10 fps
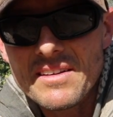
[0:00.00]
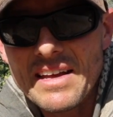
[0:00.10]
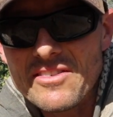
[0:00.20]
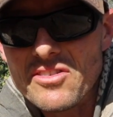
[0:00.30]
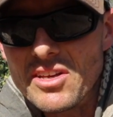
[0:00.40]

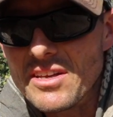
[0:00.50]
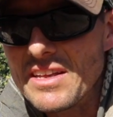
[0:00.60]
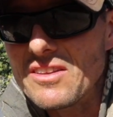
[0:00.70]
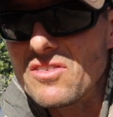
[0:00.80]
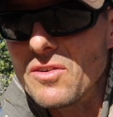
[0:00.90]
That's
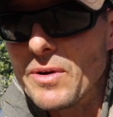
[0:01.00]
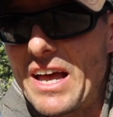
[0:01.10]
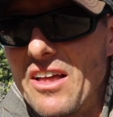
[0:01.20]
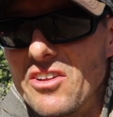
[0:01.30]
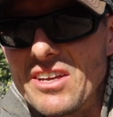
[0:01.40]
the
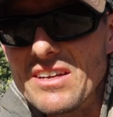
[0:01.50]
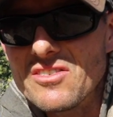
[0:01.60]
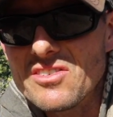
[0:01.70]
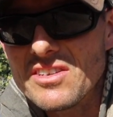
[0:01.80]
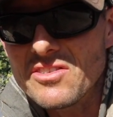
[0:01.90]
reality.
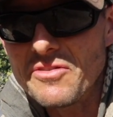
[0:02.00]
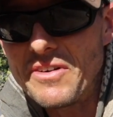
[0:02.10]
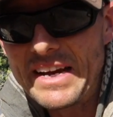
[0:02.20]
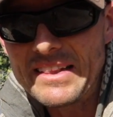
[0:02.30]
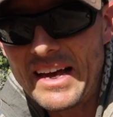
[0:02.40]
It's a
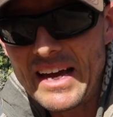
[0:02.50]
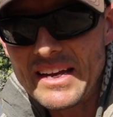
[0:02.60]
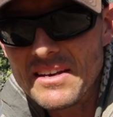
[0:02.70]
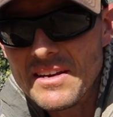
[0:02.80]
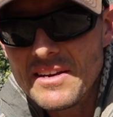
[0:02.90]
fine
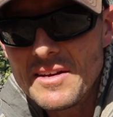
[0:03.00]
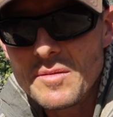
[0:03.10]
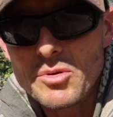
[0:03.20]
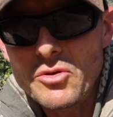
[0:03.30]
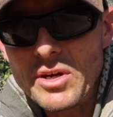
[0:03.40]
line
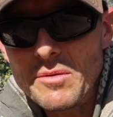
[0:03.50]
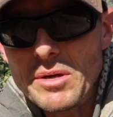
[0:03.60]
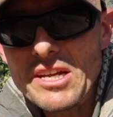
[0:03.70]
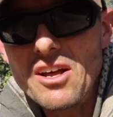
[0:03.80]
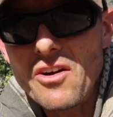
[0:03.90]
between
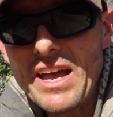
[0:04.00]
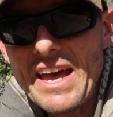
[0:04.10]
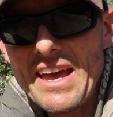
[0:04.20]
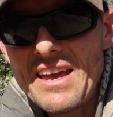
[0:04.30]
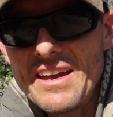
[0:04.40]
being
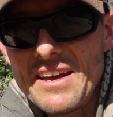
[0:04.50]
okay